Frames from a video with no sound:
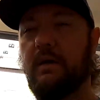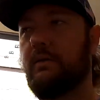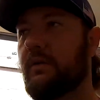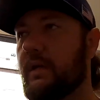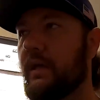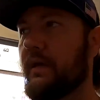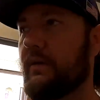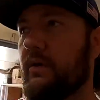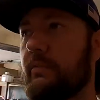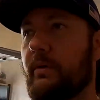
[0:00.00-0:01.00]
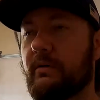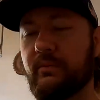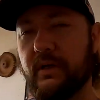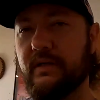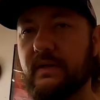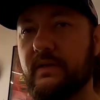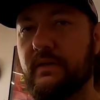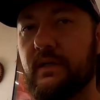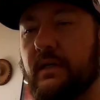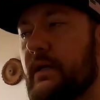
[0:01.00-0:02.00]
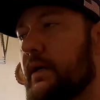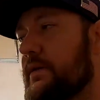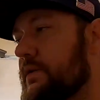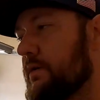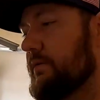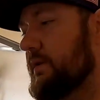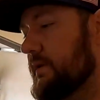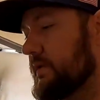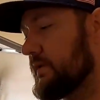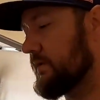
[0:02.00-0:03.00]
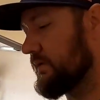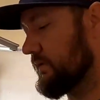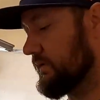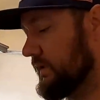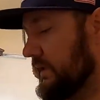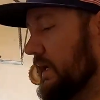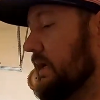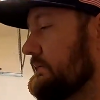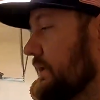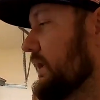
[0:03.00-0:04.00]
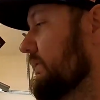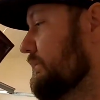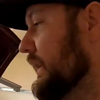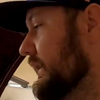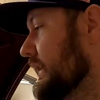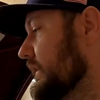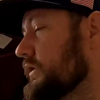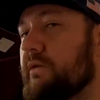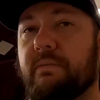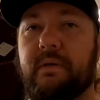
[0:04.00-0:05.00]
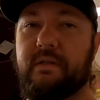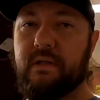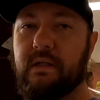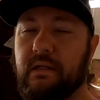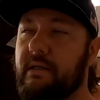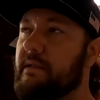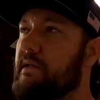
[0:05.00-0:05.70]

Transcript: Looking at Copart prices, so this did have kind of body issues, but it's a clean